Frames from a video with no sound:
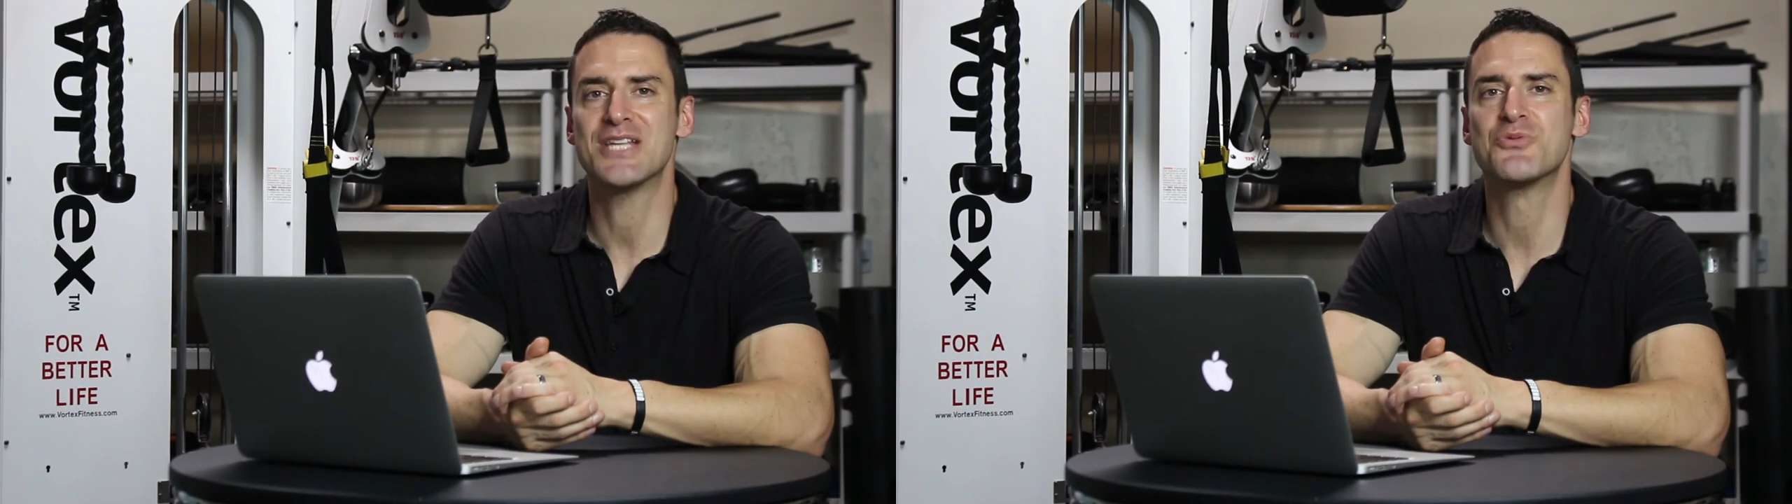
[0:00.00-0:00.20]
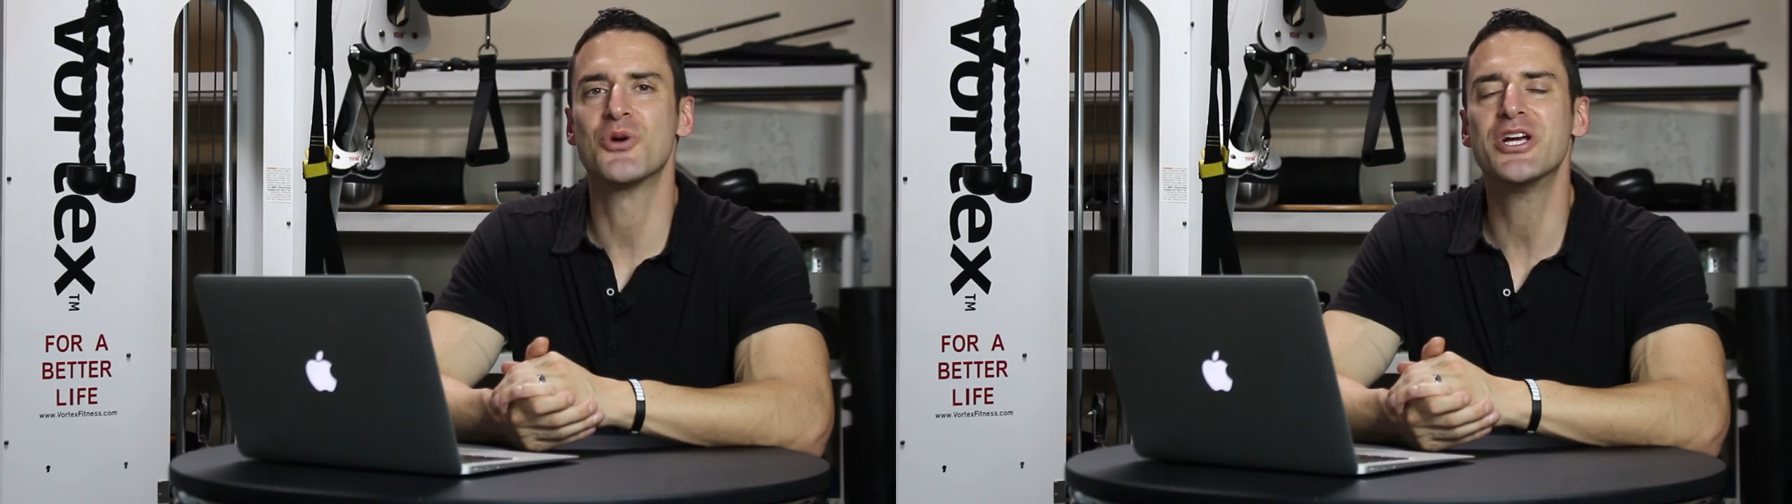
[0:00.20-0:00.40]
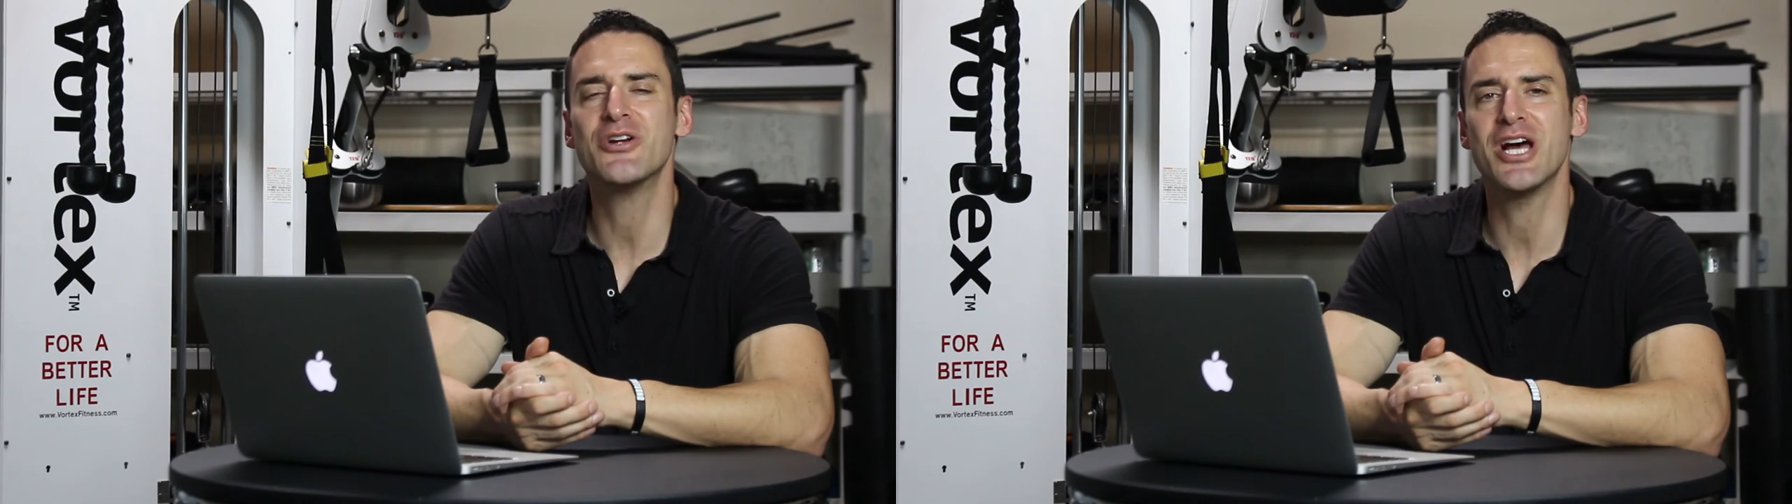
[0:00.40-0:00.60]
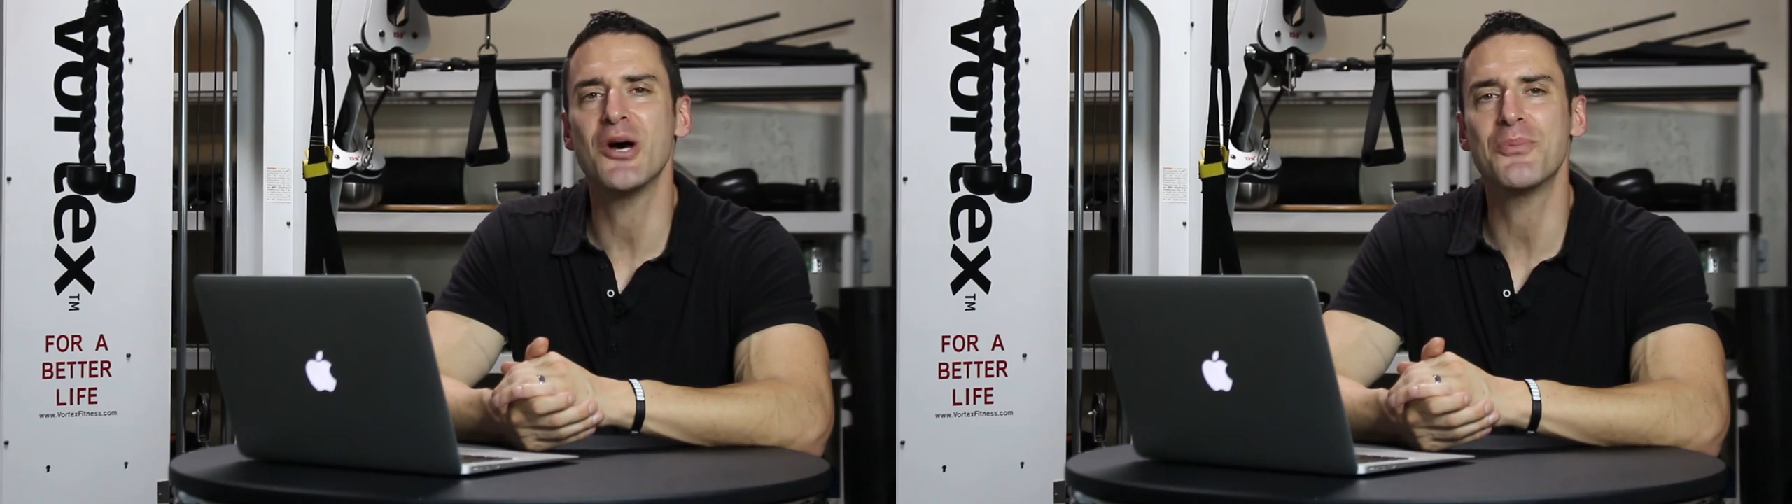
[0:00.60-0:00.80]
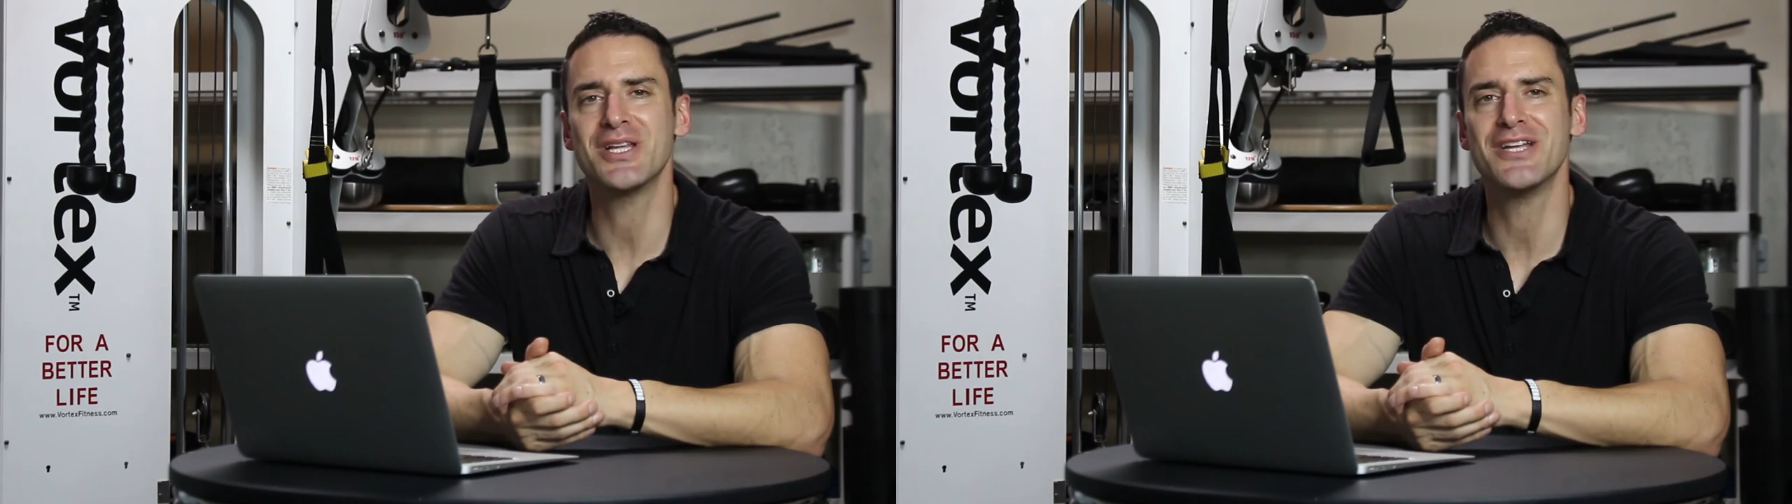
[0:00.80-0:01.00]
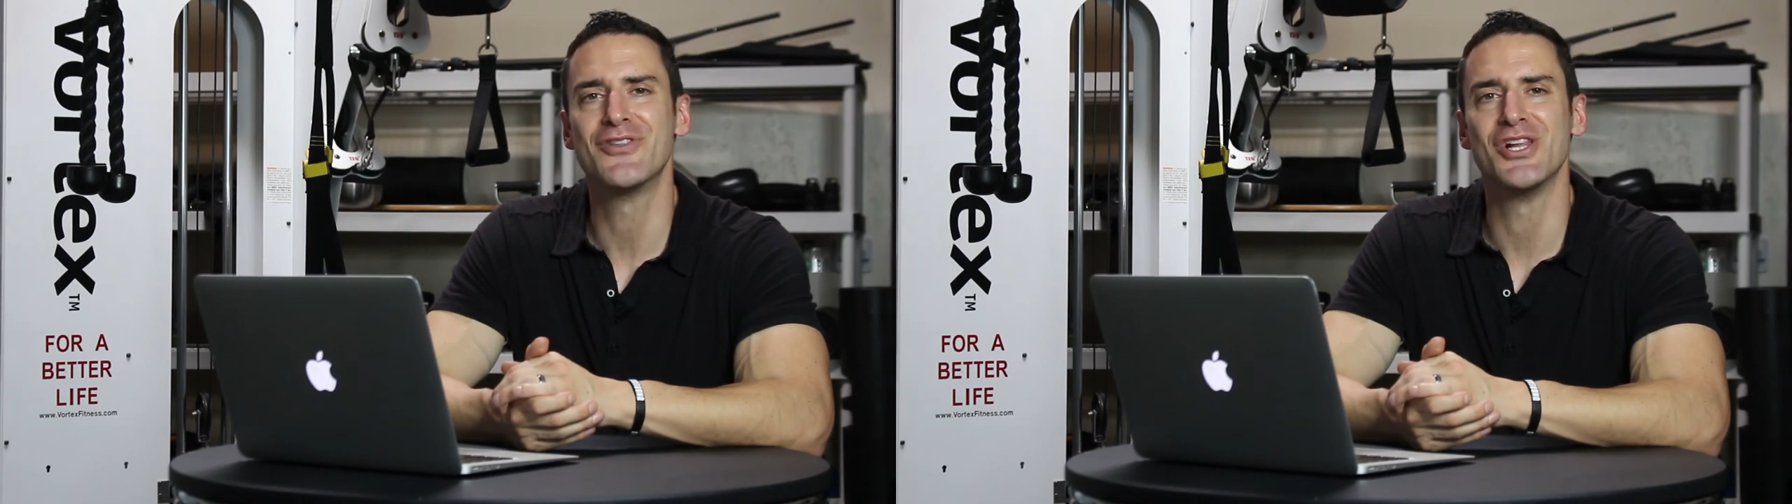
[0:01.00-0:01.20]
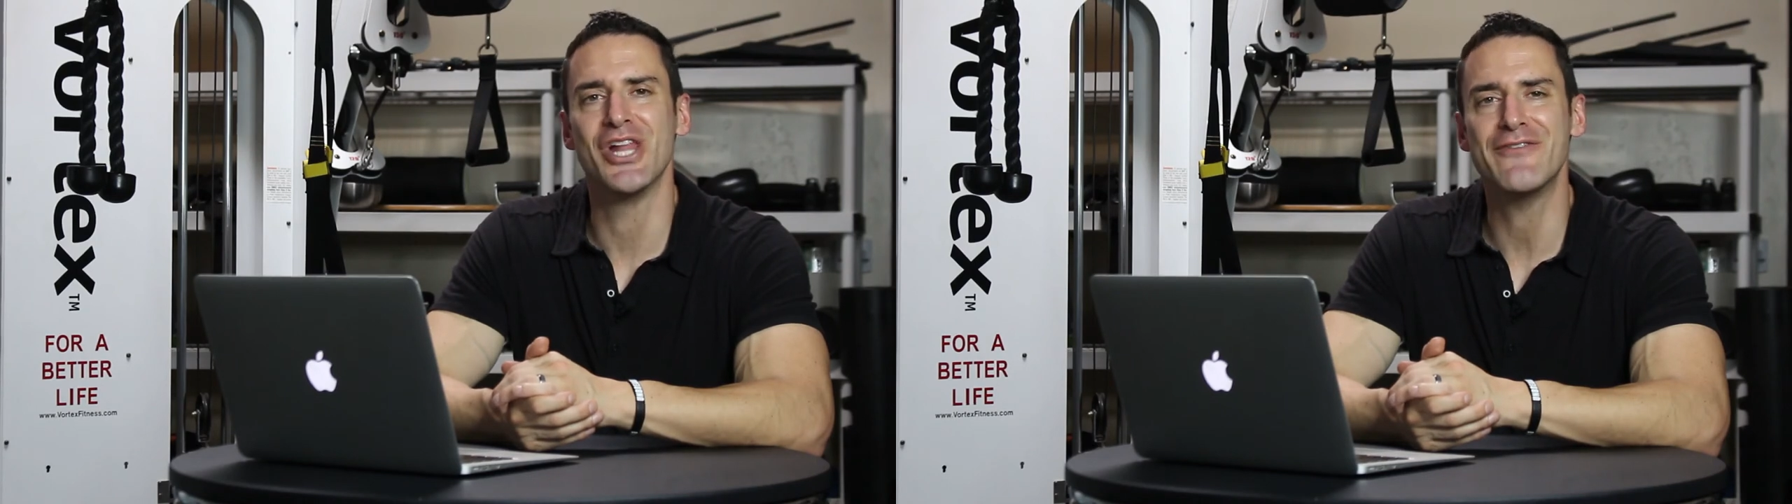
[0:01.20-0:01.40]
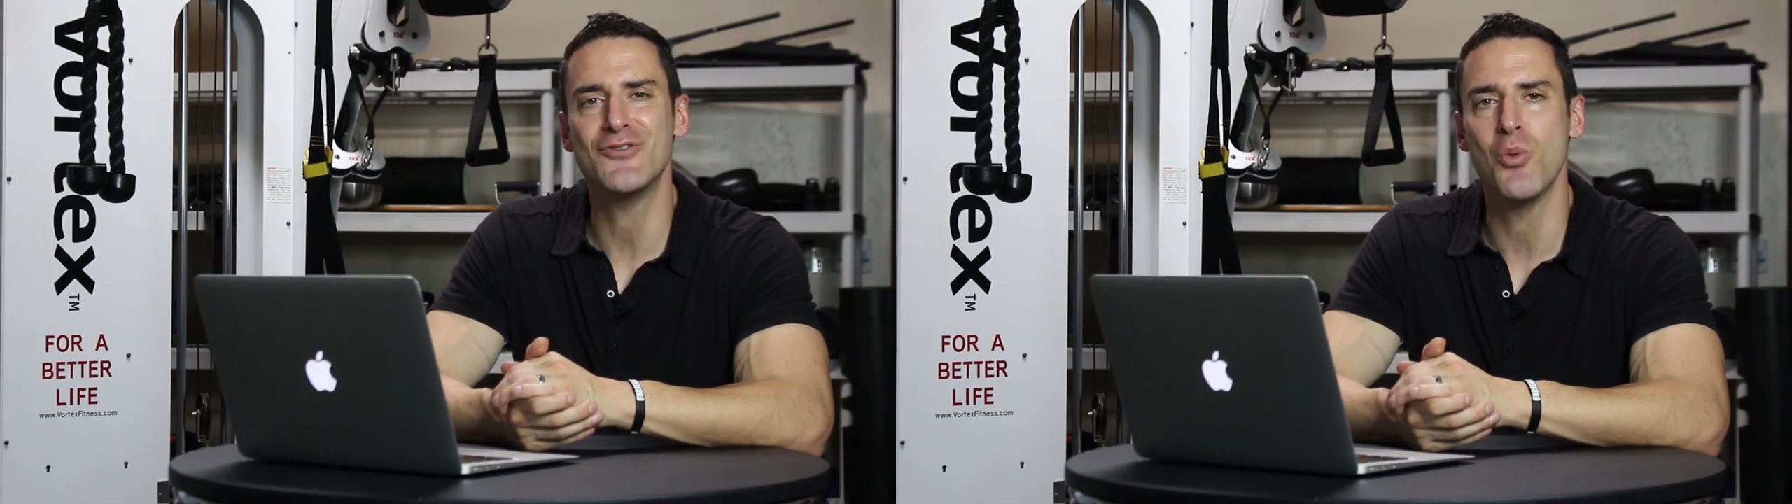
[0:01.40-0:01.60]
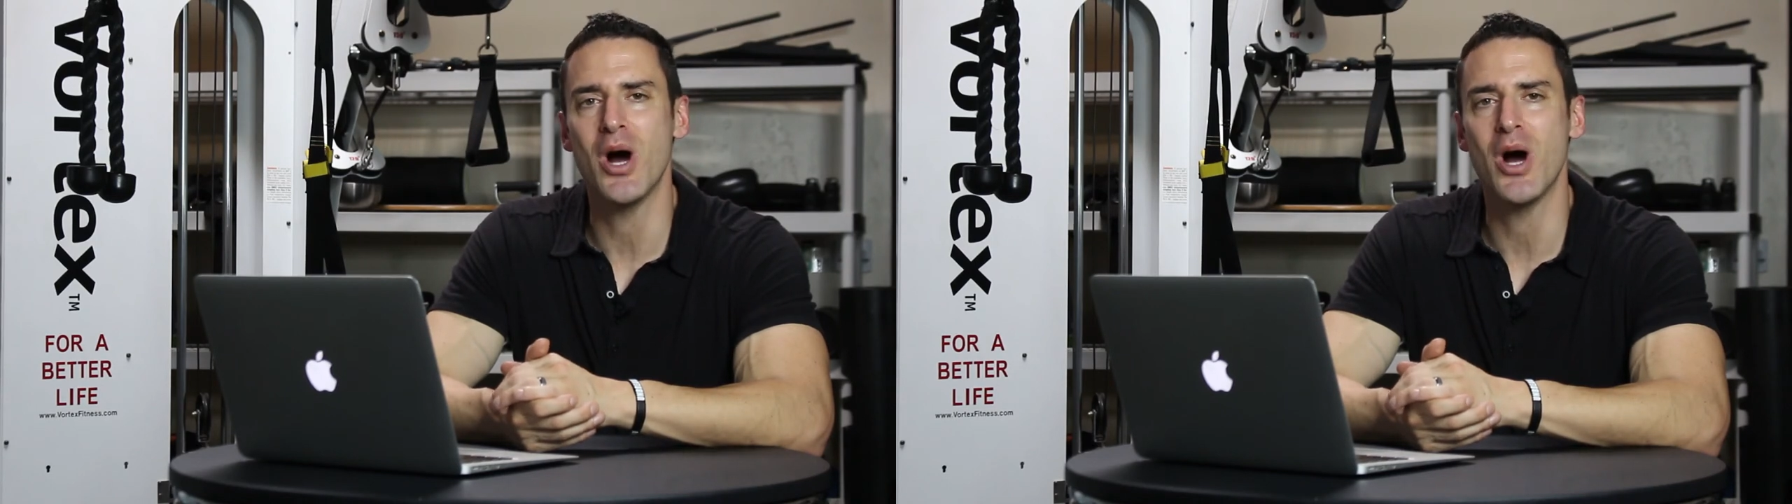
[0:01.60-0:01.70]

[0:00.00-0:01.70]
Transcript: as we're here to help you live the life you